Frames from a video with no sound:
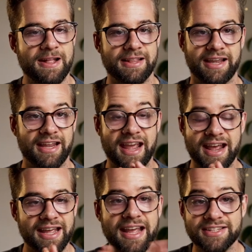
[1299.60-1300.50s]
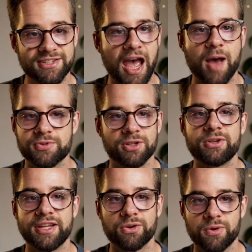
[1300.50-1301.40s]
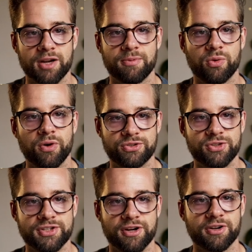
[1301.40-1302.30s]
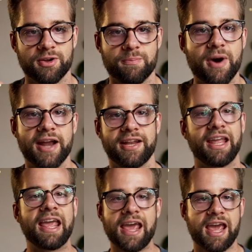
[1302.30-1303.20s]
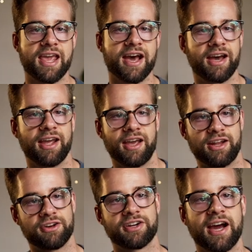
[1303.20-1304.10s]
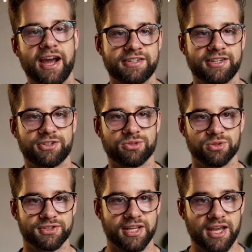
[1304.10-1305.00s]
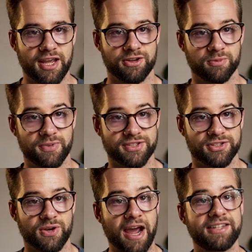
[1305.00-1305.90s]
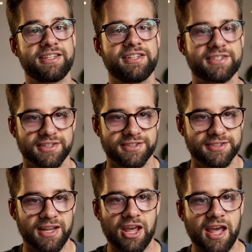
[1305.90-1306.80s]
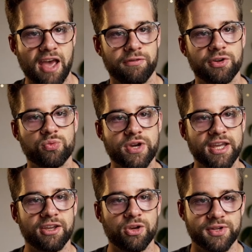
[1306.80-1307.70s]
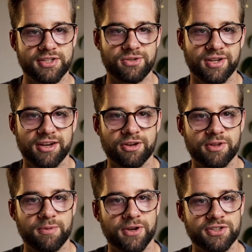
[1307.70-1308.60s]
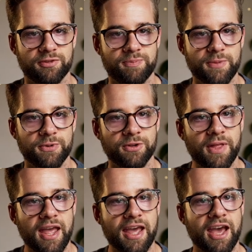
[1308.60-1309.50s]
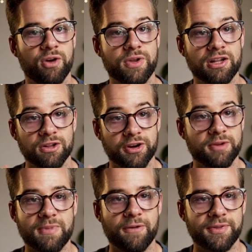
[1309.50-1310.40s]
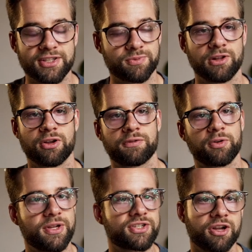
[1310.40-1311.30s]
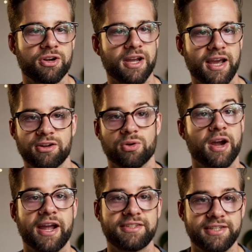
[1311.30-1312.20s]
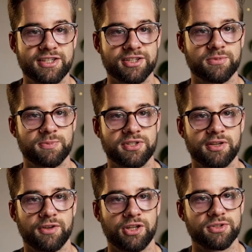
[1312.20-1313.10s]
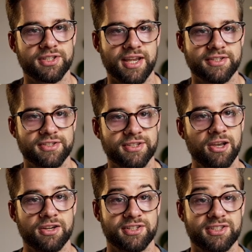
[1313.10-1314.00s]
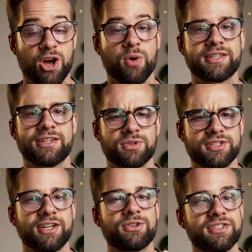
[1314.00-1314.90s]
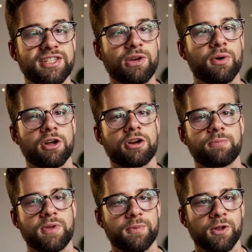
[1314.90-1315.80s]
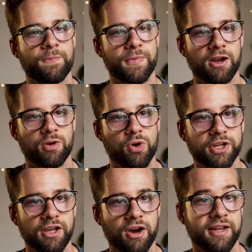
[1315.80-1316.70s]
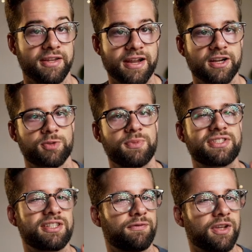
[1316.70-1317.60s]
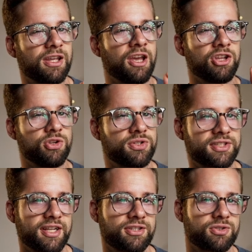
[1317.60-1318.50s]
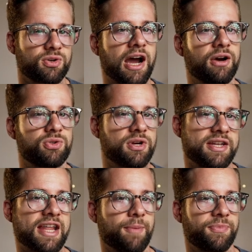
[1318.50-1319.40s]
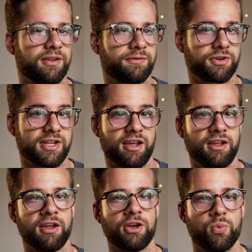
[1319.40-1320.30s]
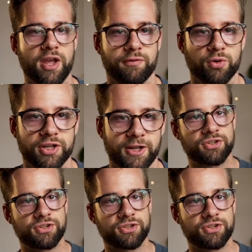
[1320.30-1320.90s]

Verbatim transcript: Like, it's absolutely incredible once you start combining AI and other high-tech tools in your business. So I teach this. Every week we sit together with a bunch of people and we learn about this, we learn from each other and or I teach some specific use cases because it's always interesting to see what other people are working on and their specific use cases or how to adapt it for they way of working.